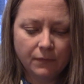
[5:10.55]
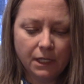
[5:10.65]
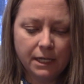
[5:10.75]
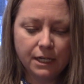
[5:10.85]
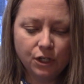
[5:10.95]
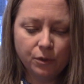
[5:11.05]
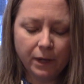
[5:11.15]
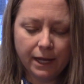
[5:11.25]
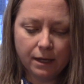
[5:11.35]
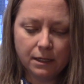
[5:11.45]
He knew
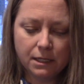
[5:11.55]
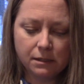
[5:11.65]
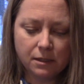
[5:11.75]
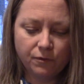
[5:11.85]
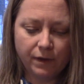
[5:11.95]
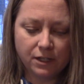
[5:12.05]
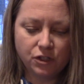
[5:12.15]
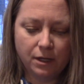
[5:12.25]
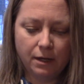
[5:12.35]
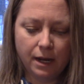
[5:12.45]
I had a yeast
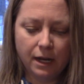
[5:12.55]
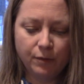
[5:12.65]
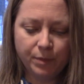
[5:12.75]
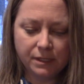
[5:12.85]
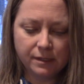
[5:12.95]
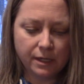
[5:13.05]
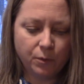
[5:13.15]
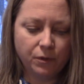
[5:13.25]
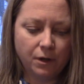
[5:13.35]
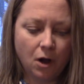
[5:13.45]
infection and had been sick
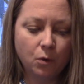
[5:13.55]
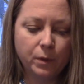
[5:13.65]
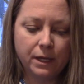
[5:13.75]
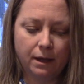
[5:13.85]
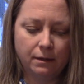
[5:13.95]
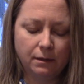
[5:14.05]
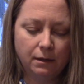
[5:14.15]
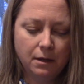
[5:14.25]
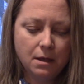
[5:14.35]
with it all weekend,